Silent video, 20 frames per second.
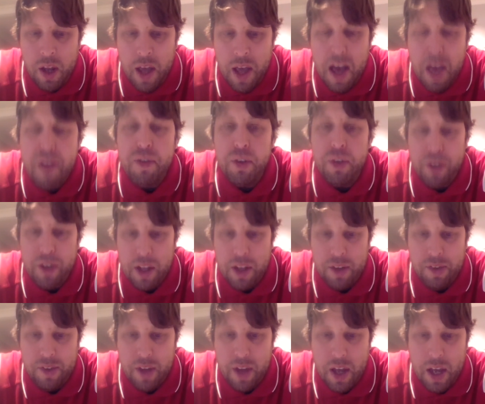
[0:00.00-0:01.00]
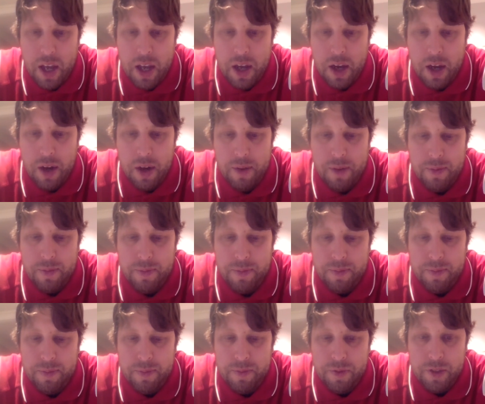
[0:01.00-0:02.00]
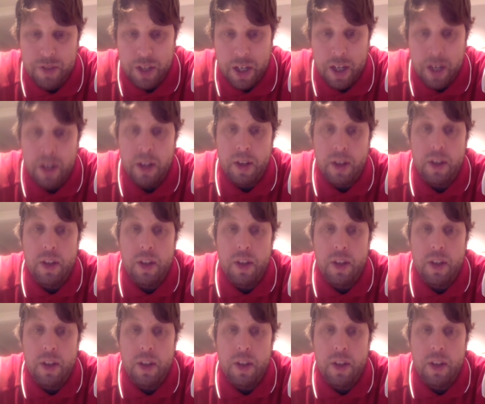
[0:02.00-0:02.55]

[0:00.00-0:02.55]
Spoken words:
ever since they did,